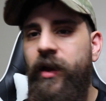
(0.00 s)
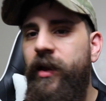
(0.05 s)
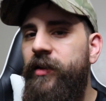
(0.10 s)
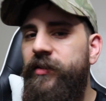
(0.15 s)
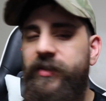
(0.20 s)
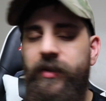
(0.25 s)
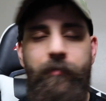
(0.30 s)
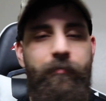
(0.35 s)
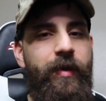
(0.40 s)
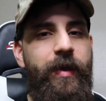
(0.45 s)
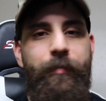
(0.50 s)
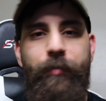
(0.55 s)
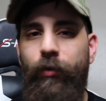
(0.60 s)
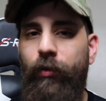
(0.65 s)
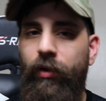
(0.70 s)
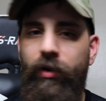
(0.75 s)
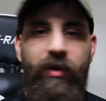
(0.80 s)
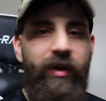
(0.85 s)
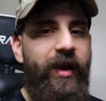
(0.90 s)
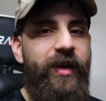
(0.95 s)
Some people
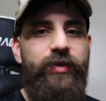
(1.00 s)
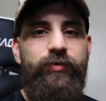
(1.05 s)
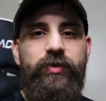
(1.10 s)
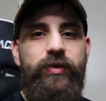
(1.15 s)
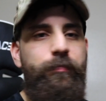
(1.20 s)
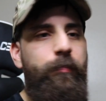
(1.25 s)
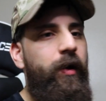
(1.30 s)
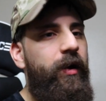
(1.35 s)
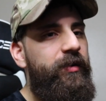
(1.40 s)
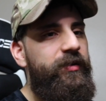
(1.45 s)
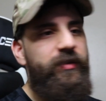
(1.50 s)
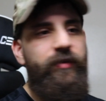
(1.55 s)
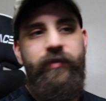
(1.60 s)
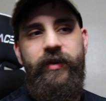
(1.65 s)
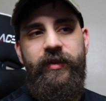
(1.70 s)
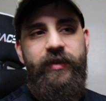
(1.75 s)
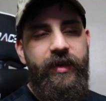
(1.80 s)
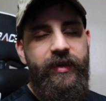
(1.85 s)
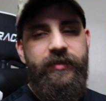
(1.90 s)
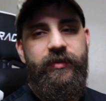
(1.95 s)
aren't as responsive and
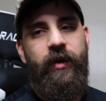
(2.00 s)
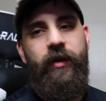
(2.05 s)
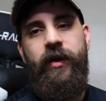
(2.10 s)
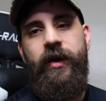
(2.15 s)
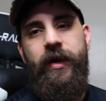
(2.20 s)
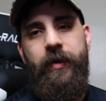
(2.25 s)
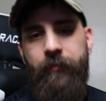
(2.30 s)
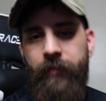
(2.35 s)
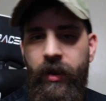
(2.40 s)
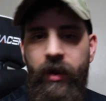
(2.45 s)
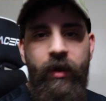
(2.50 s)
it takes time.